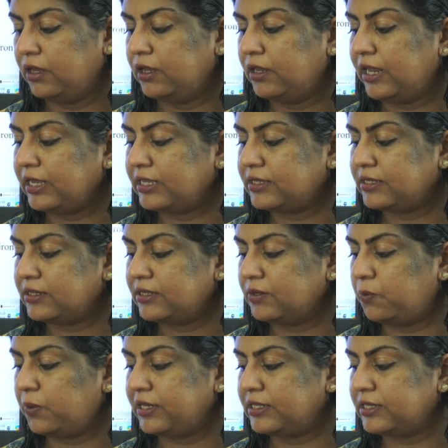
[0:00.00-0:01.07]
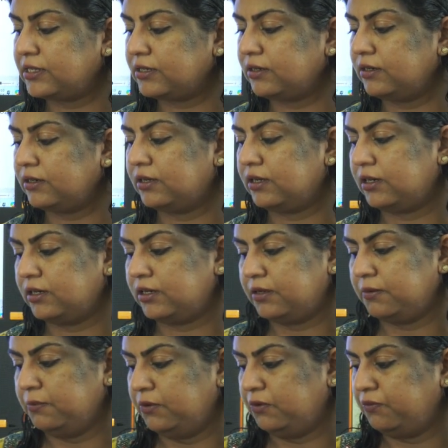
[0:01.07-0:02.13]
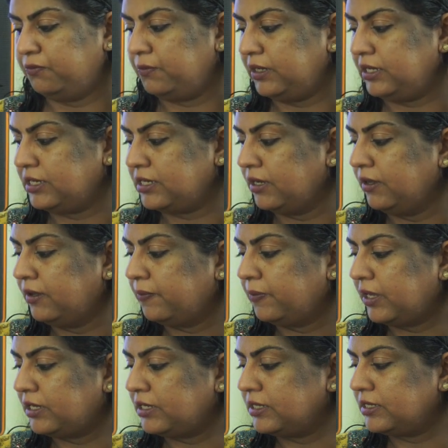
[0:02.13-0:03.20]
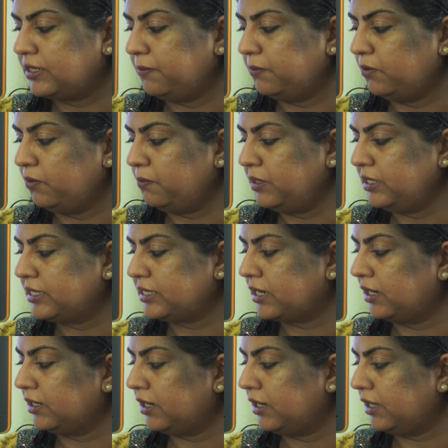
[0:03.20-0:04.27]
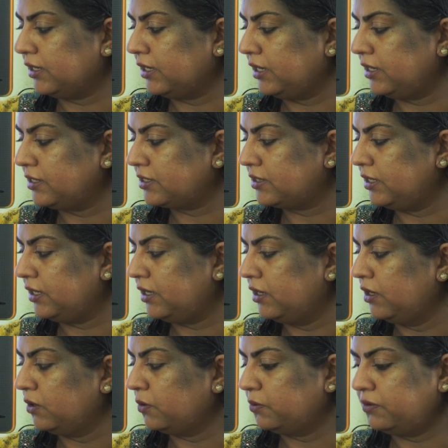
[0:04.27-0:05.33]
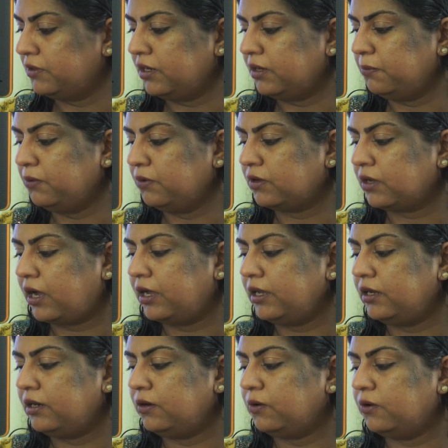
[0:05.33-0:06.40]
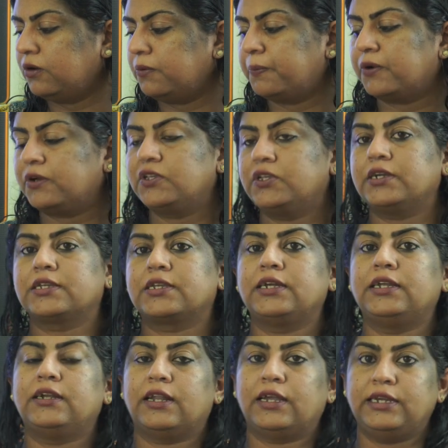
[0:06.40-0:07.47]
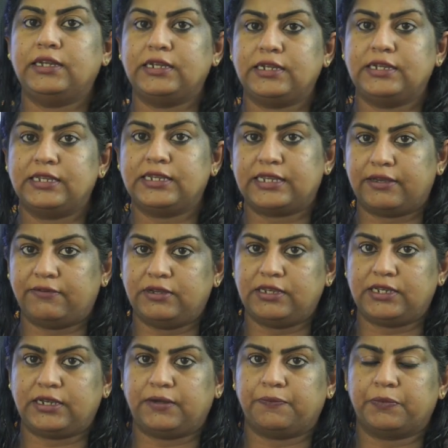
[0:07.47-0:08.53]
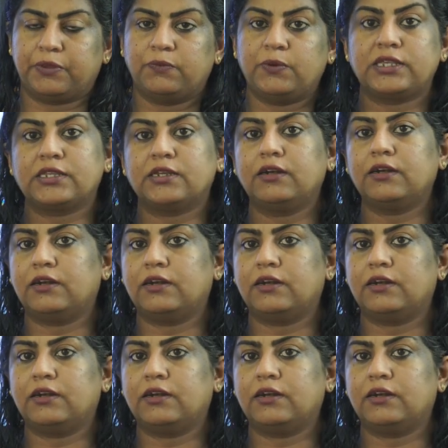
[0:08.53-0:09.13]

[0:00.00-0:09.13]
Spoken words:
Next is the Western Ghat movement, that is the movement started against the Dkpuc iron ore project in 1970. Western